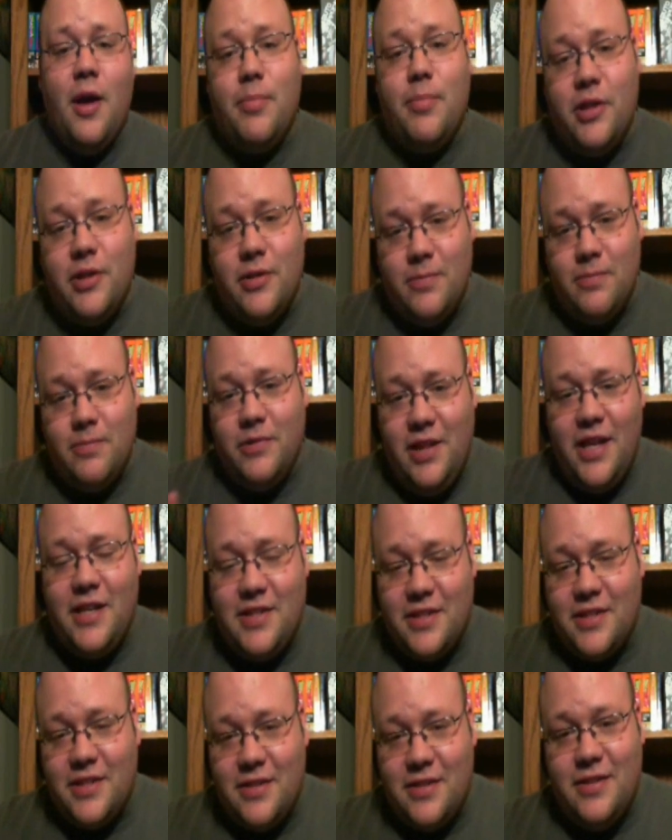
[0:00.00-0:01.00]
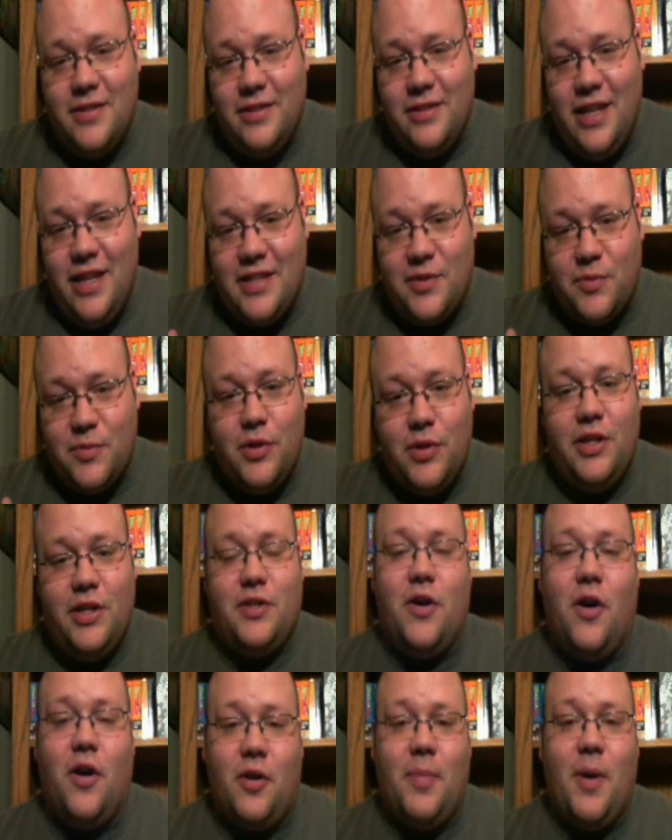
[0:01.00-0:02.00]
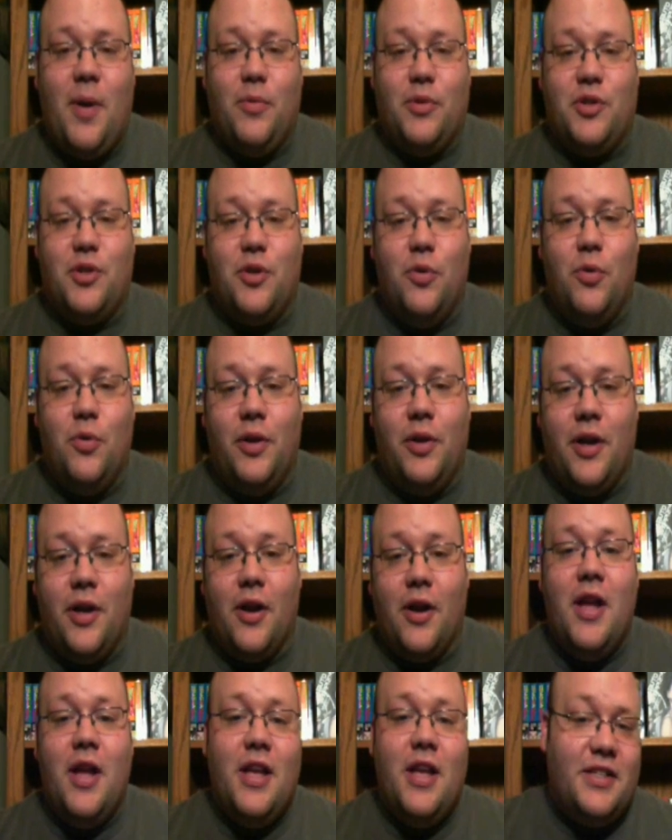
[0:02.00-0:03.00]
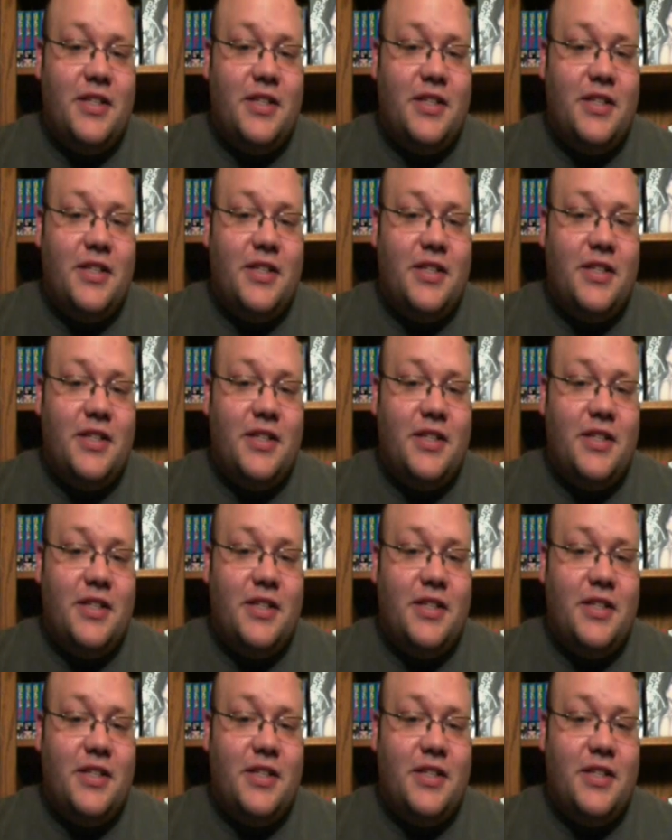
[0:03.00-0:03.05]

But let's let's really talk about what's cool here.